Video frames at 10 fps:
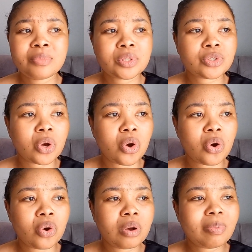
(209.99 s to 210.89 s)

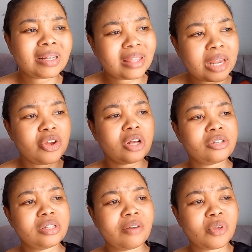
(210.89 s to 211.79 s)
So, but then you
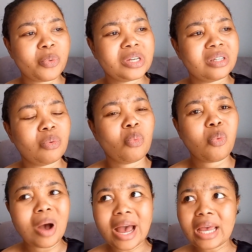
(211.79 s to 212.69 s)
ask yourself the question,
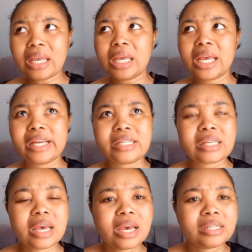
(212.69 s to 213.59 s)
why
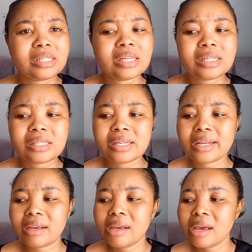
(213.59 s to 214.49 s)
is DJ
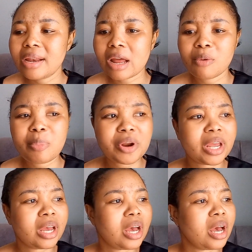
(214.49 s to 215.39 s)
Zinhle now
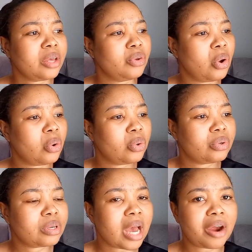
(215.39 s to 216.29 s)
putting, you know,
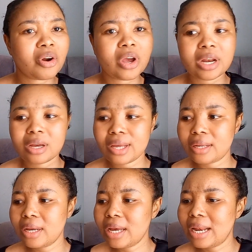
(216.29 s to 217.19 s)
Kairo in
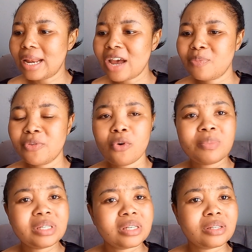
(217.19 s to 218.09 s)
her live
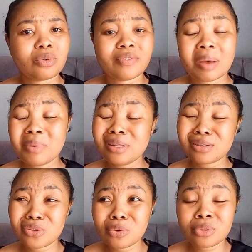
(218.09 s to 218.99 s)
performances and all that? I mean,
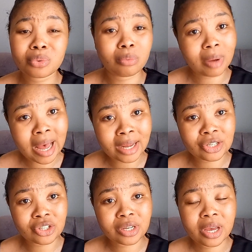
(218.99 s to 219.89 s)
it's cute to
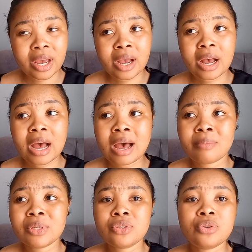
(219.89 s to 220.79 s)
watch.
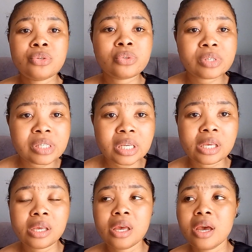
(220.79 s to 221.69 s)
It's cute to
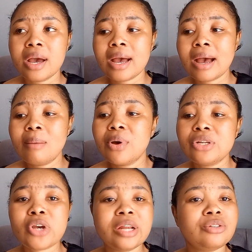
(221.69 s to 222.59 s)
see her
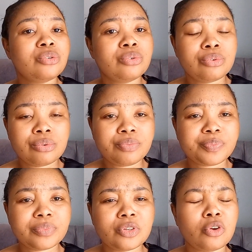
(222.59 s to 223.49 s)
trying to,
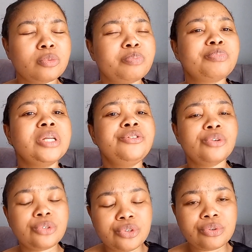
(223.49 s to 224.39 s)
you know,
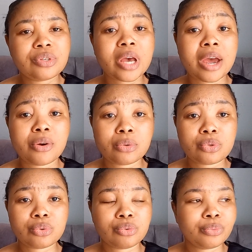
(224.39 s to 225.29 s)
introduce Kairo
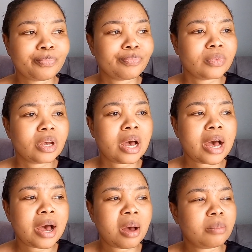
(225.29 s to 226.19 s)
to
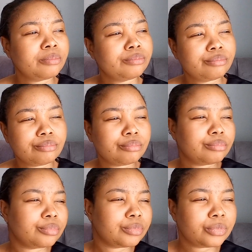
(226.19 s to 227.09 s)

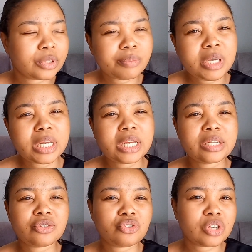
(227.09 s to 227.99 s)
the media
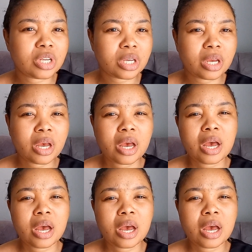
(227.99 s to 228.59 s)
industry.